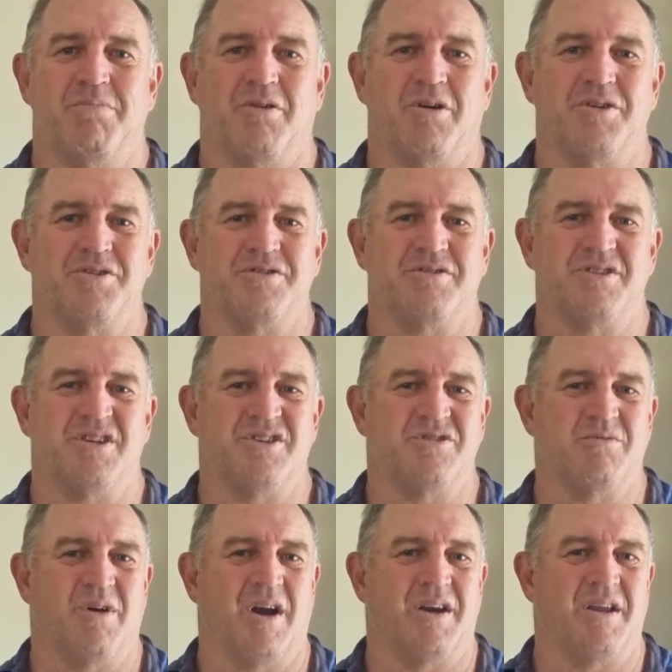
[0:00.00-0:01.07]
by
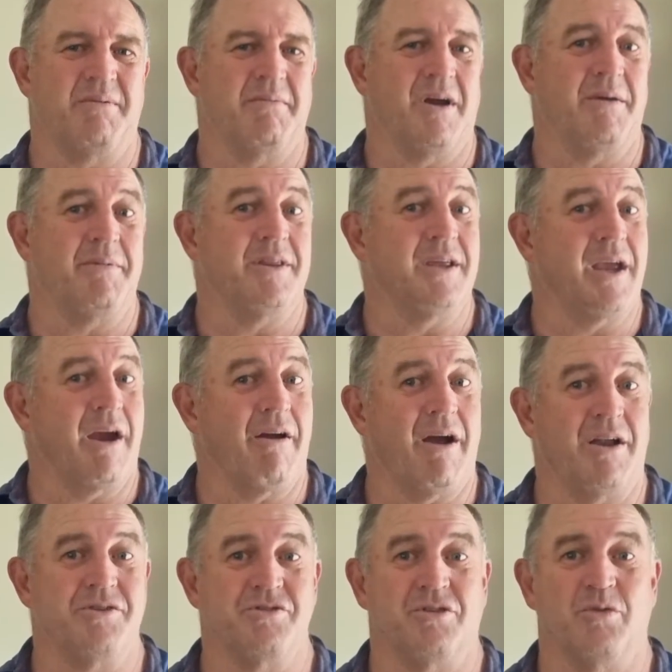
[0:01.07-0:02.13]
situating maybe the
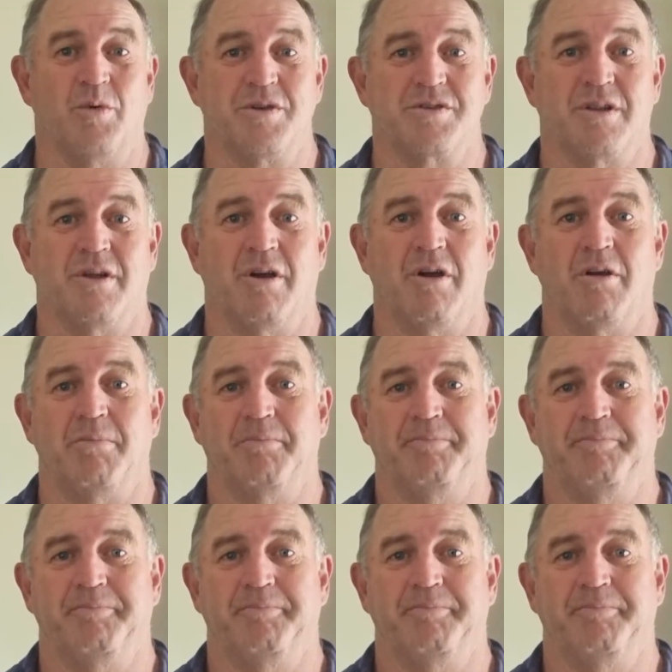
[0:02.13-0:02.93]
garage on the west of the home.